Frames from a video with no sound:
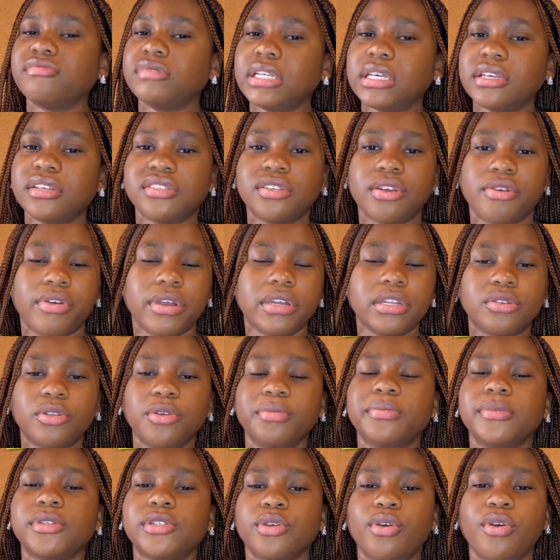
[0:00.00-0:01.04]
days they already told
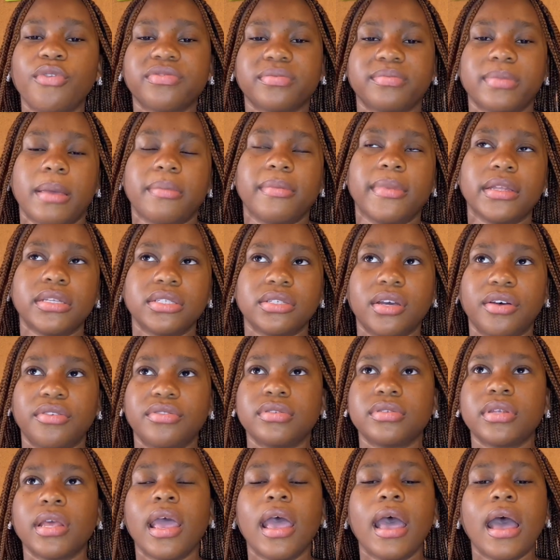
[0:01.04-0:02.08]
me to go for my
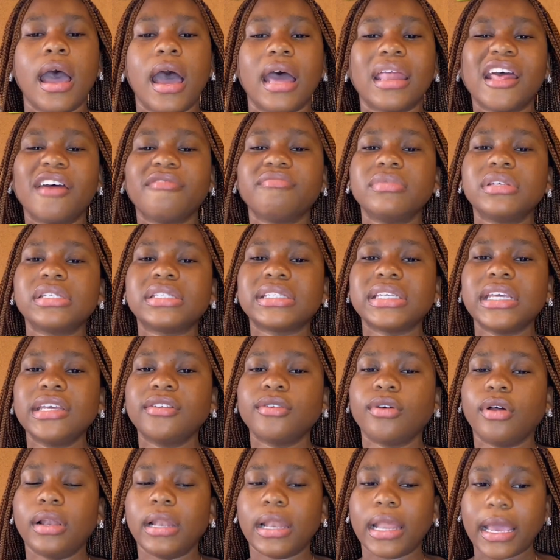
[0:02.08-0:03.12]
medicals and i've been seeing
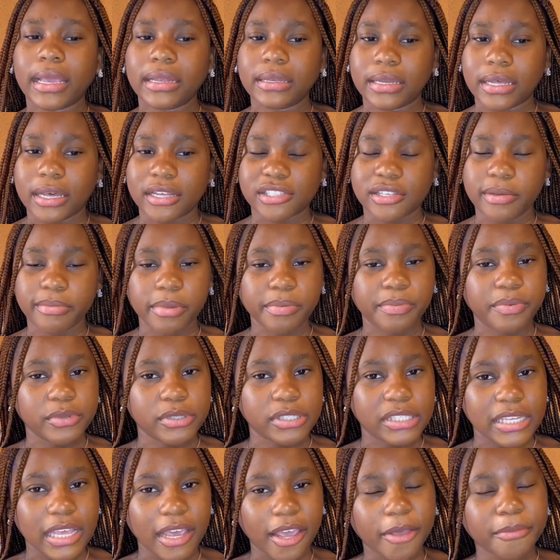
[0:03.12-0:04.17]
online that some people
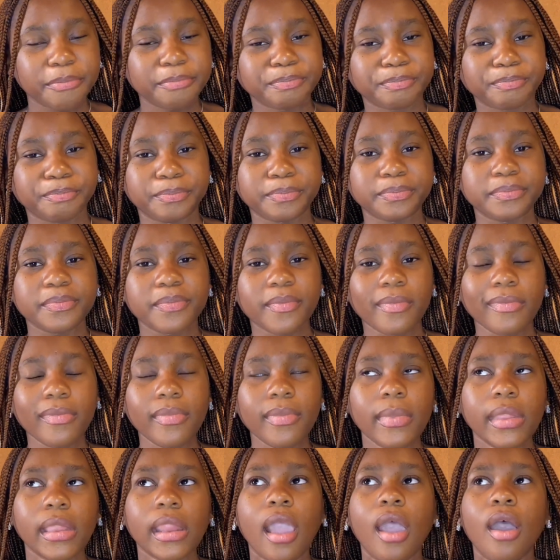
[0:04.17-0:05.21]
say
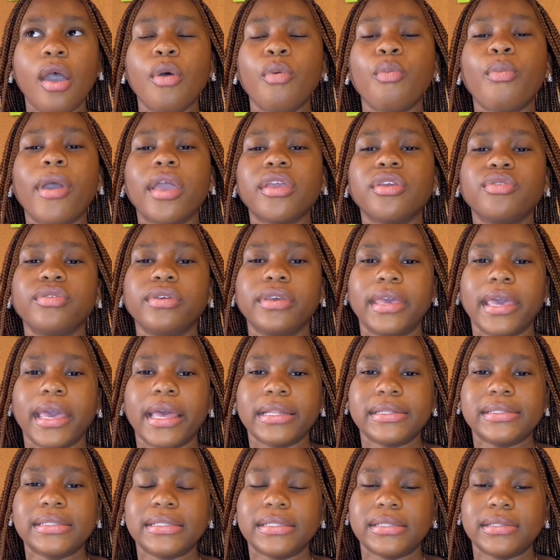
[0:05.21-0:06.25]
when you
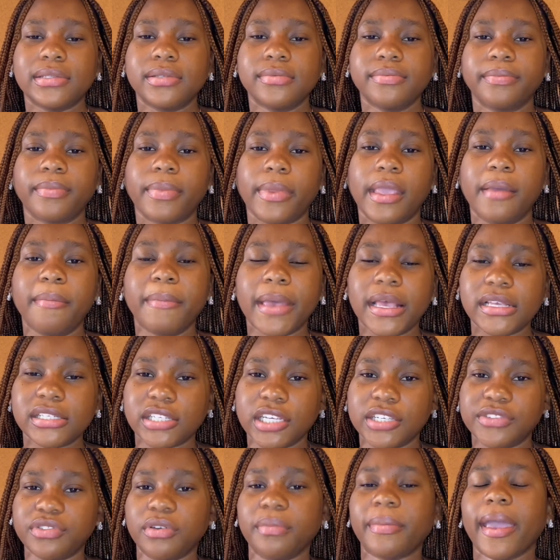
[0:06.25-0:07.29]
get a
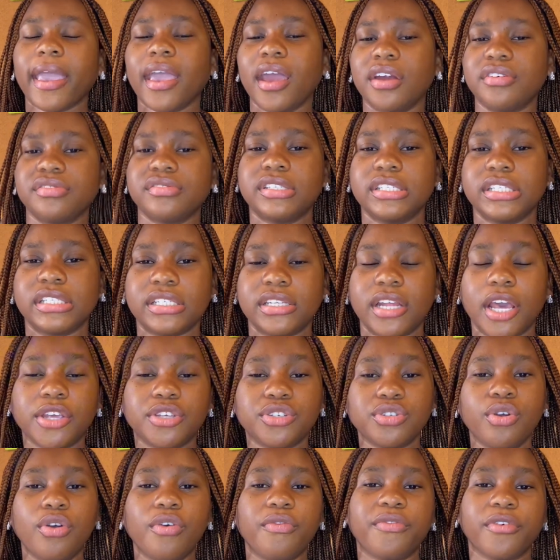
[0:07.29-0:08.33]
message from ircc that you
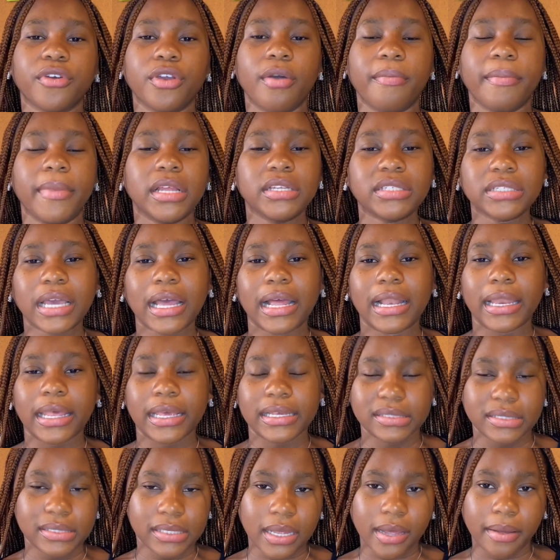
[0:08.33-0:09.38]
should go for your medical
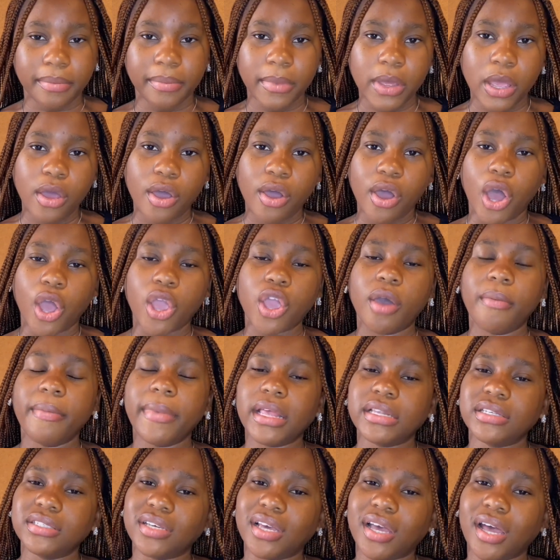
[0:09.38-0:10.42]
exam or your
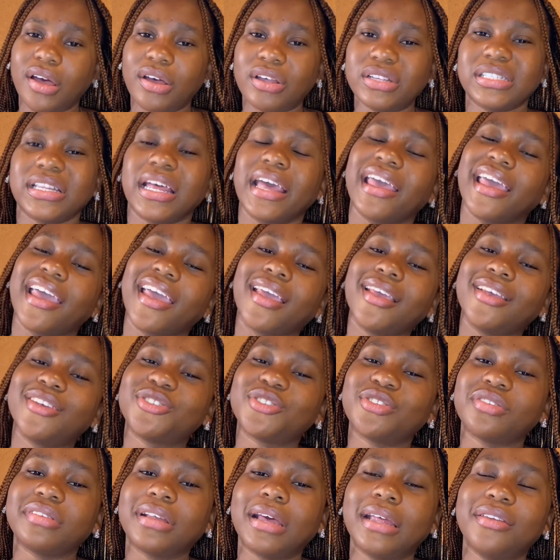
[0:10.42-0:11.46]
medicals like
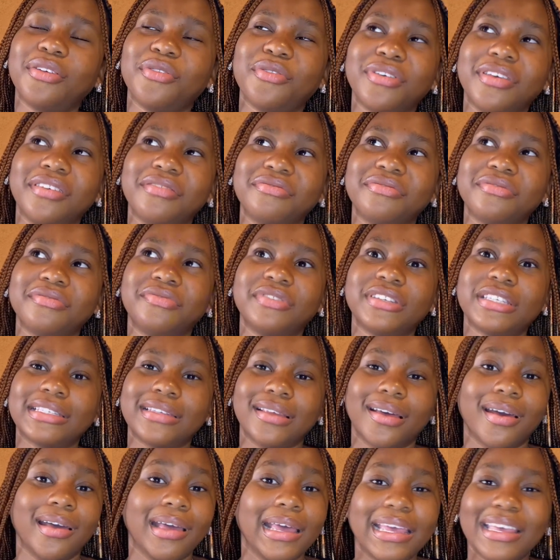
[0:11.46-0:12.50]
ensure that they'll give you
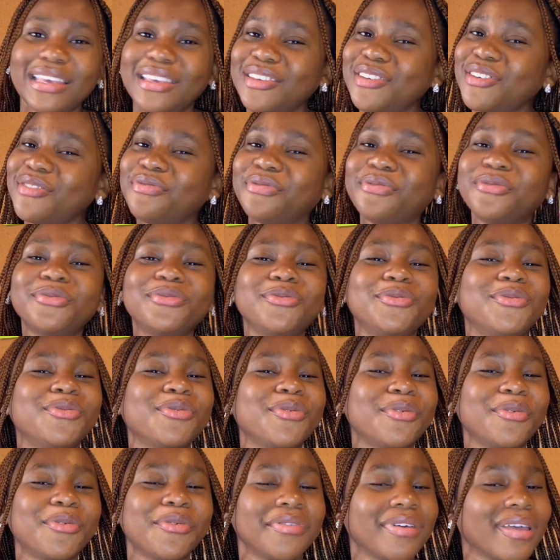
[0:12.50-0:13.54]
visa even
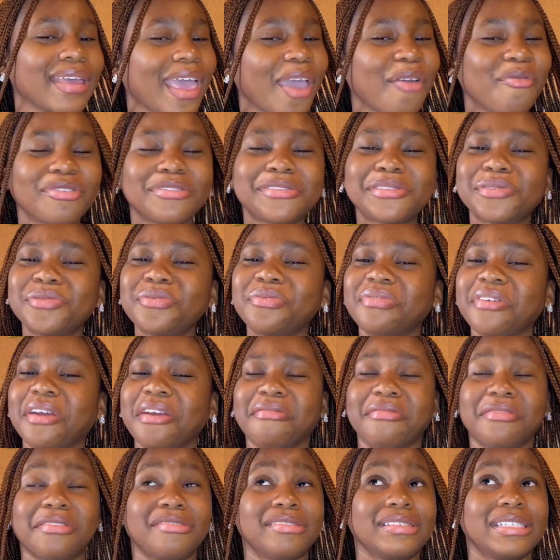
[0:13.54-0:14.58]
though i was still very
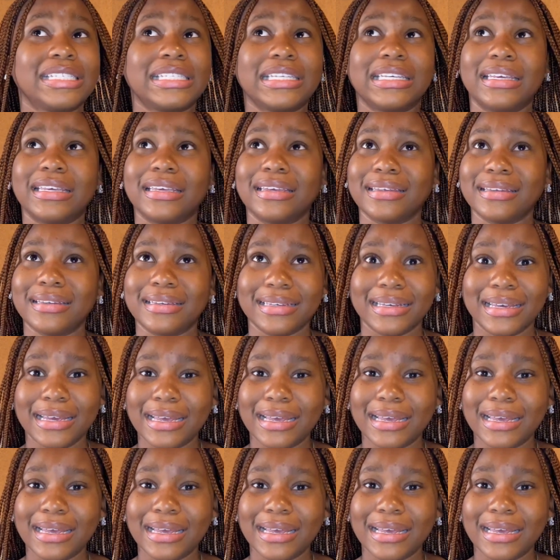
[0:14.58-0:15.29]
very scared